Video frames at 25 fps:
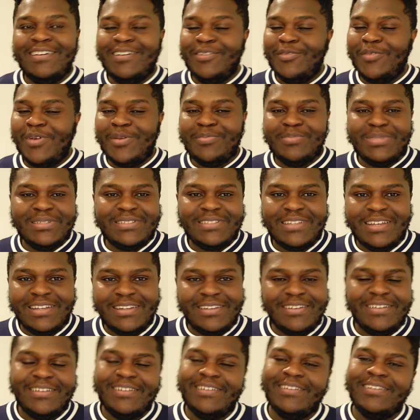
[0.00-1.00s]

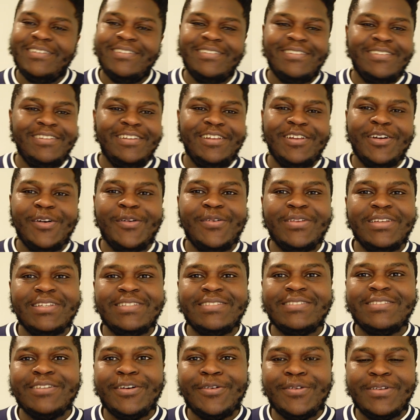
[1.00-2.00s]
1%, you know,
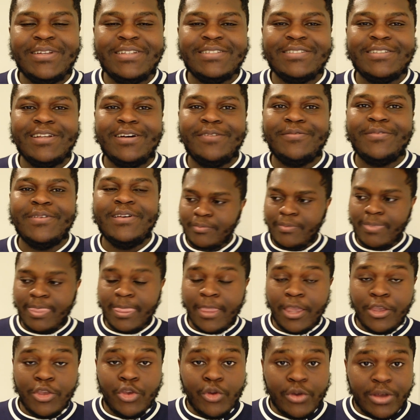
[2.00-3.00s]
all this stuff.
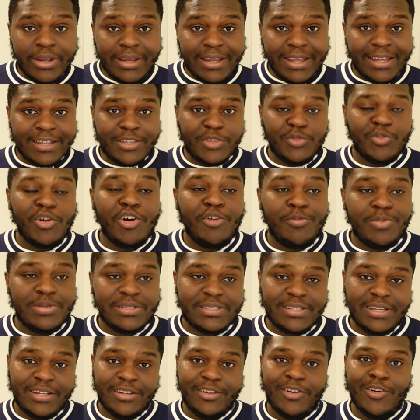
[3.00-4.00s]
You can get
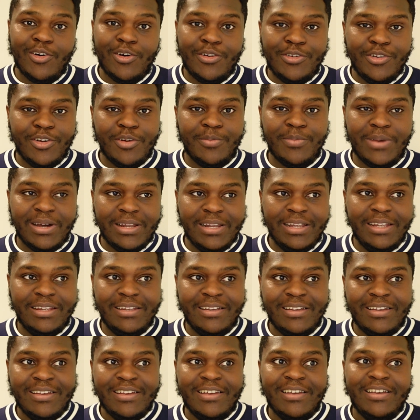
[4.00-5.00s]
12% on your
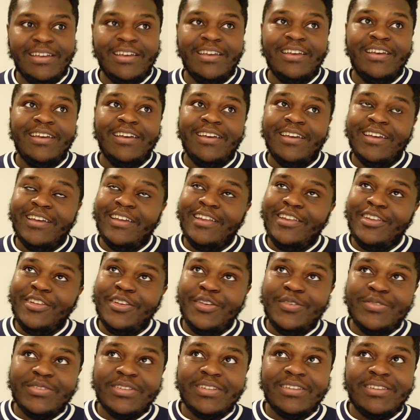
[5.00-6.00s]
money
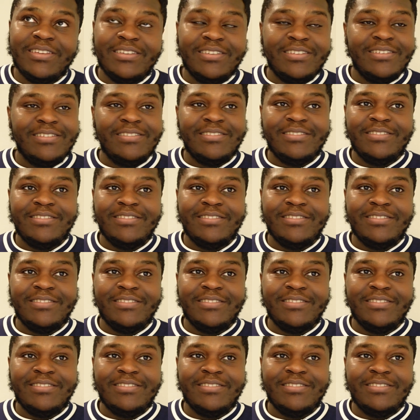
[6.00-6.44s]
using